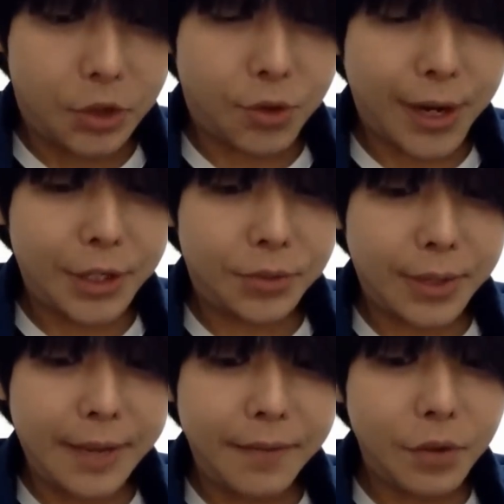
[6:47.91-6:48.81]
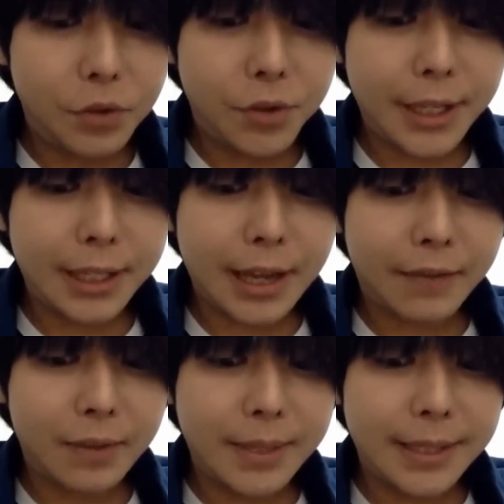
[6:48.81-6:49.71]
trying to infiltrate
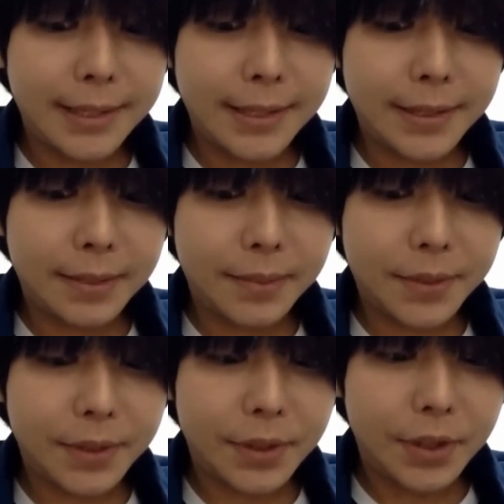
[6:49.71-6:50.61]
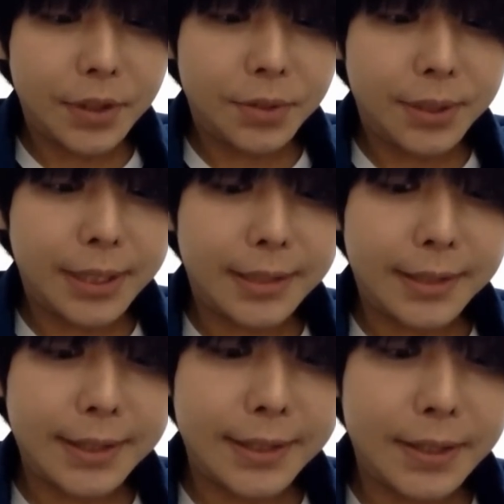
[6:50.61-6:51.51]
government systems so that
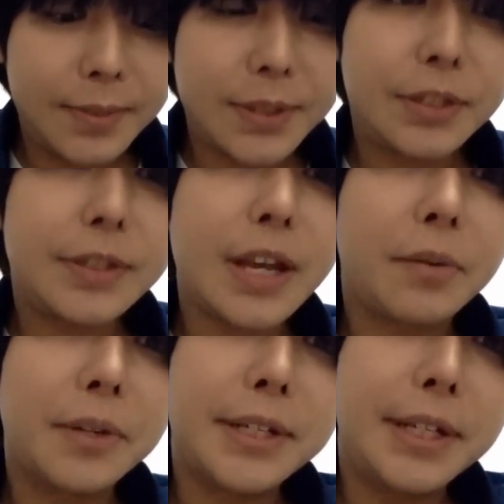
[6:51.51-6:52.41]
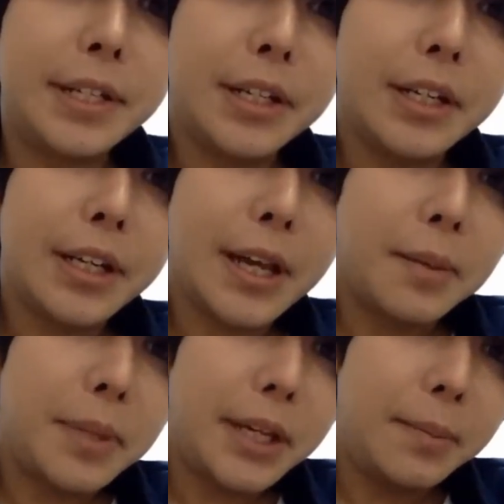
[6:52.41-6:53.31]
systems' integrity
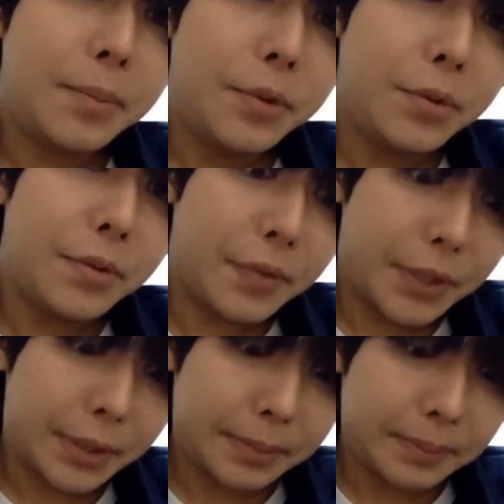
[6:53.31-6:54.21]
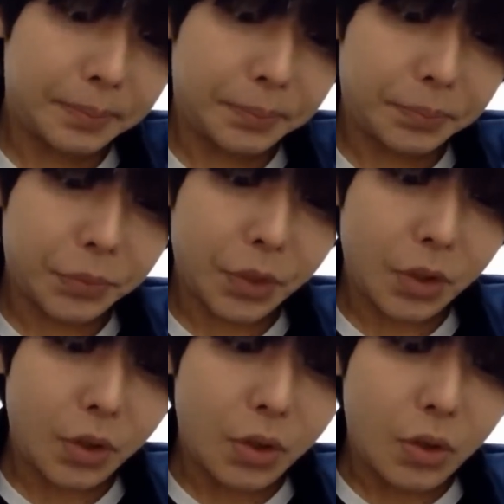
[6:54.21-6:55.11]
can be improved.
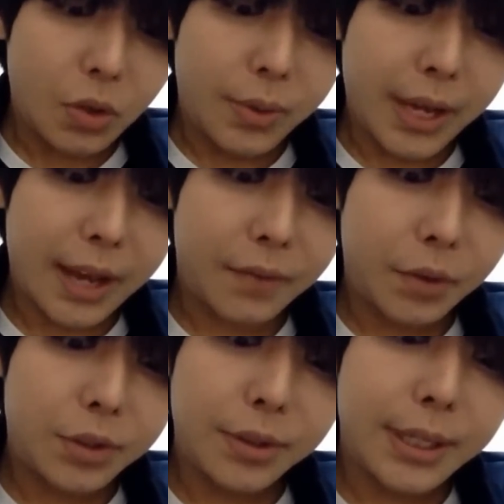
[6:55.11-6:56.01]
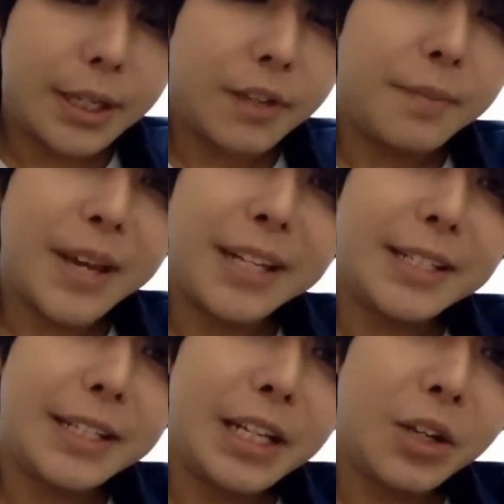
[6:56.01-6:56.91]
We have also heard of many
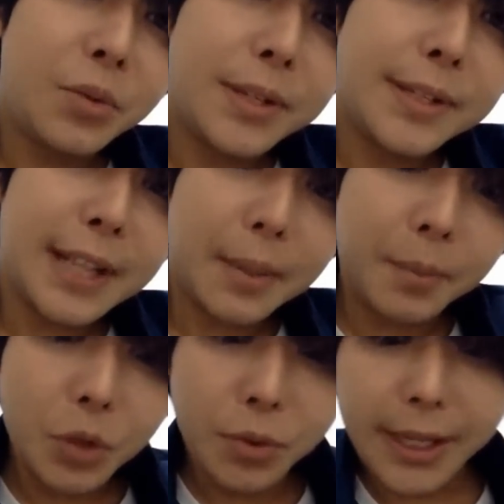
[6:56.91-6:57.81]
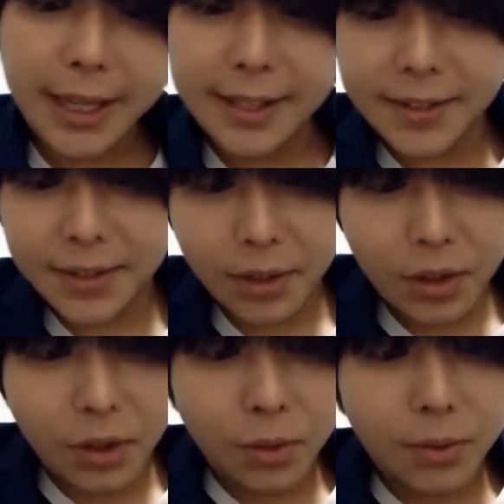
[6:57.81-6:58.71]
delinquents like Bill Gates
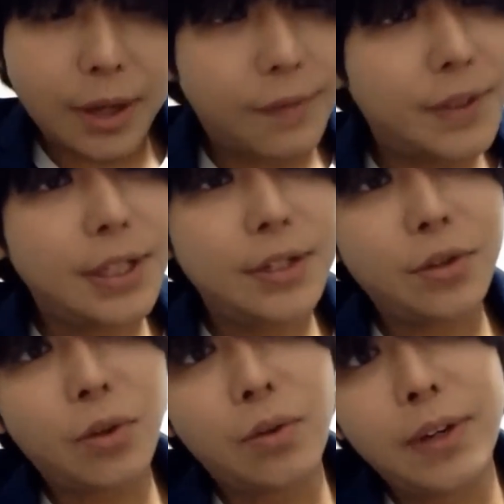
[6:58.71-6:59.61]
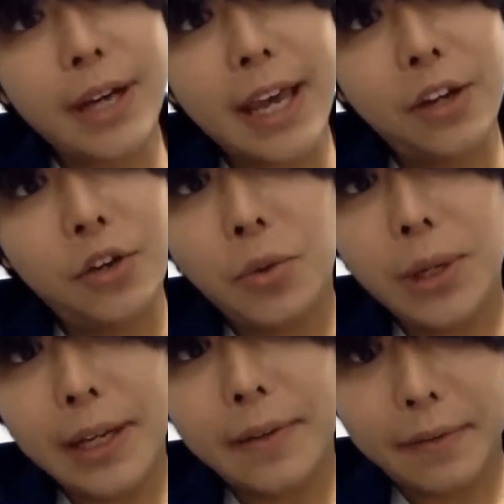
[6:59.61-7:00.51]
who have turned over a new
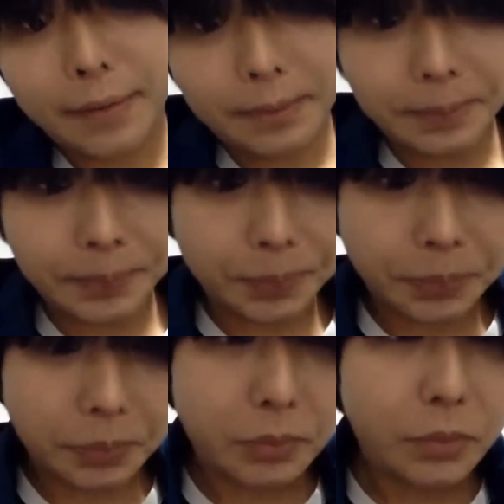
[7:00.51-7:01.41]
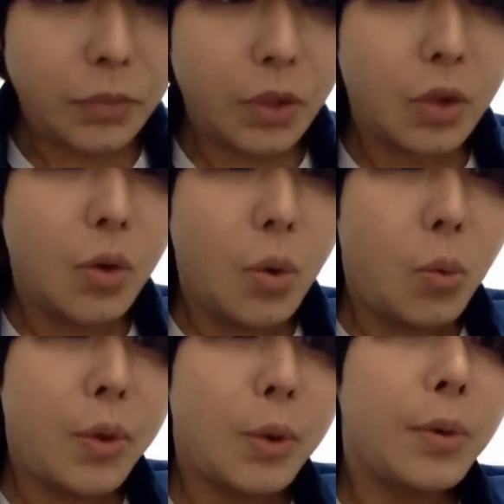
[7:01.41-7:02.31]
leaf. We